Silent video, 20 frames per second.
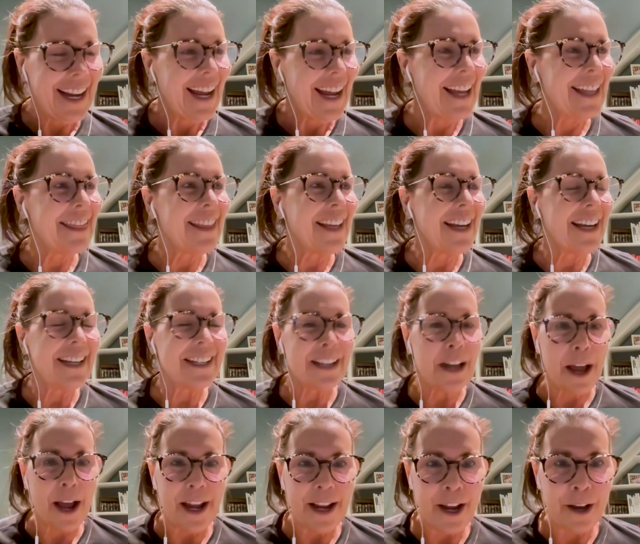And then
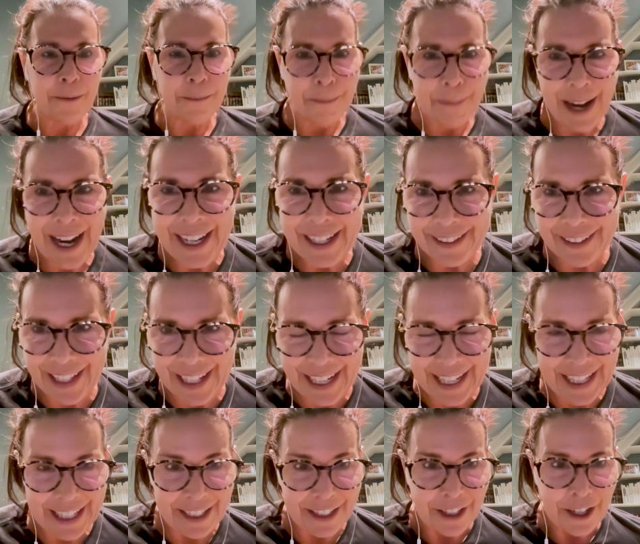on mile
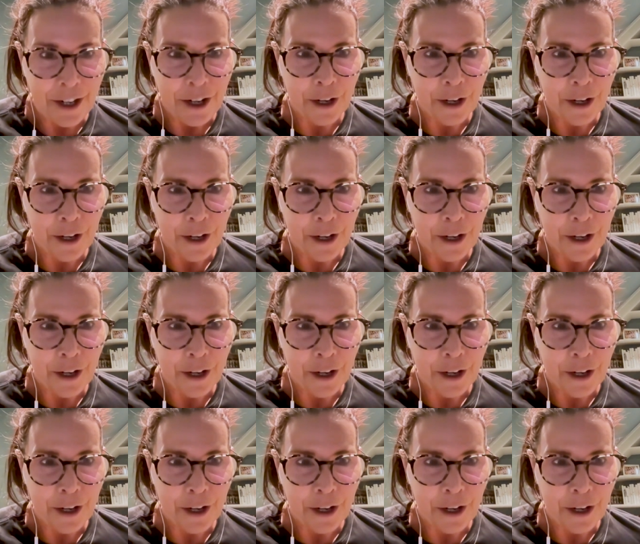eight,